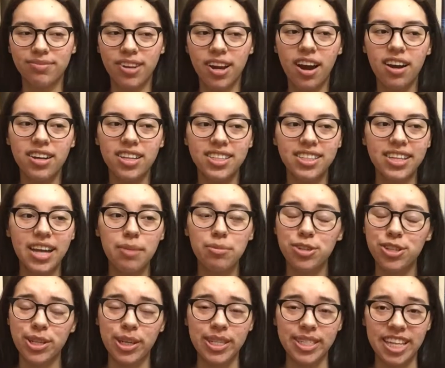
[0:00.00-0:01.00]
honestly, I'm
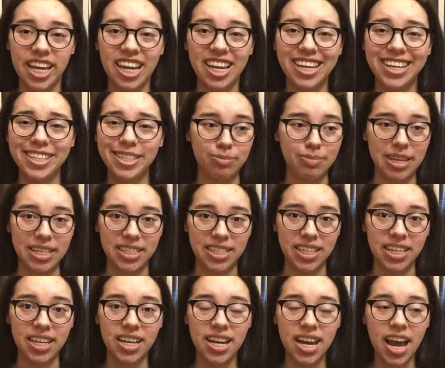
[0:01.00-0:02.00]
just gonna say it, it's
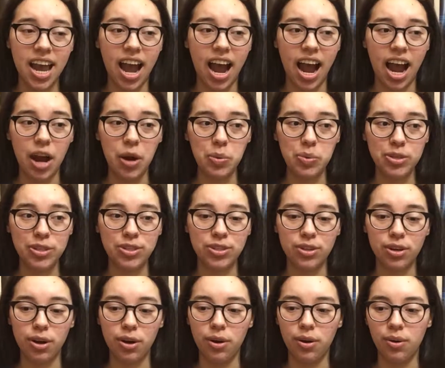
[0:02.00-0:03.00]
messy. I was
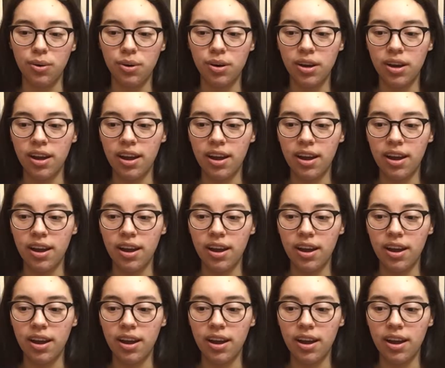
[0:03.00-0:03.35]
so